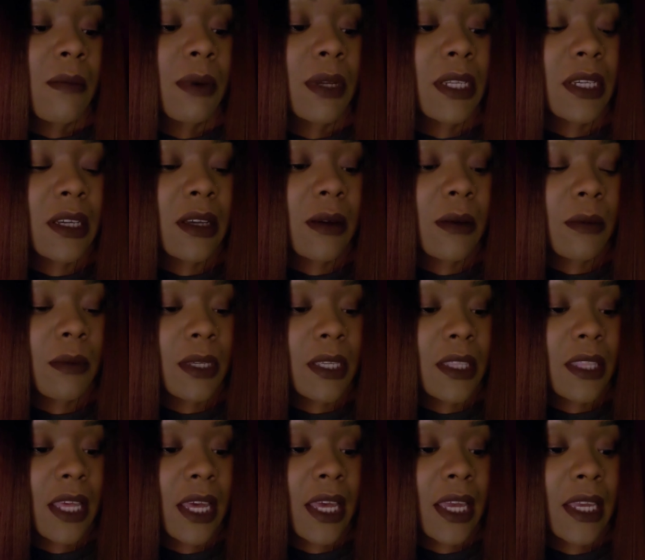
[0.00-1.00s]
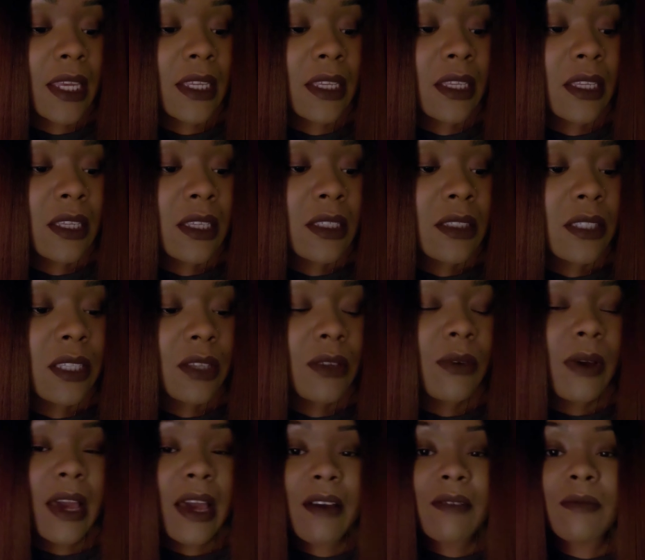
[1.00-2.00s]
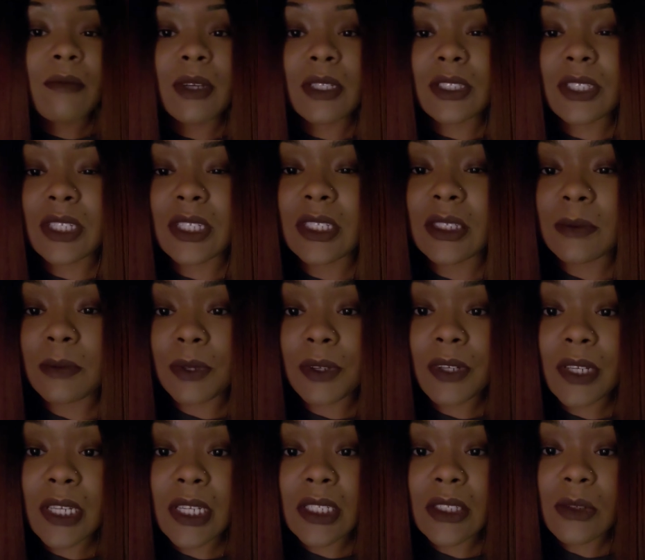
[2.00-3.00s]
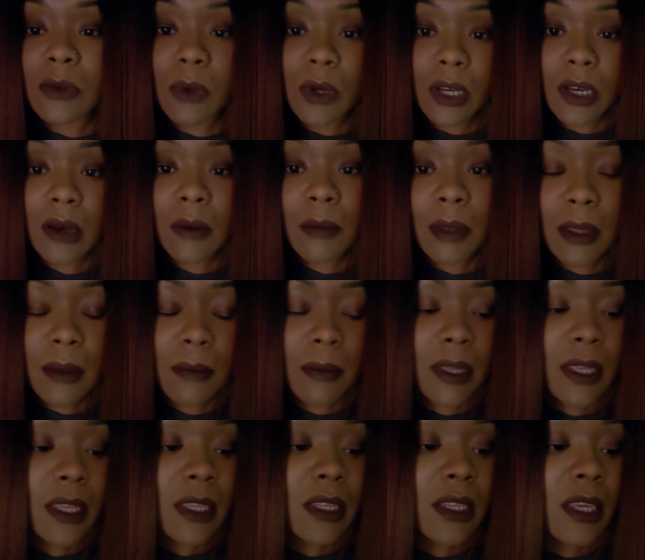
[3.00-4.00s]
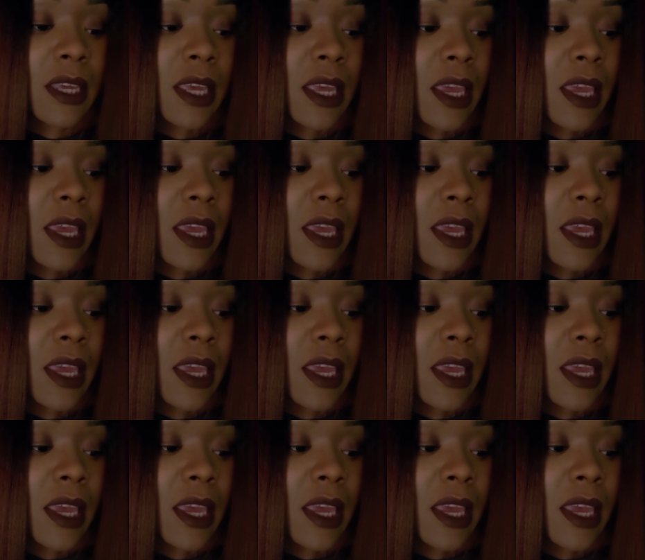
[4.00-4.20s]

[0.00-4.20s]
but it could be that they don't have much experience with commitment,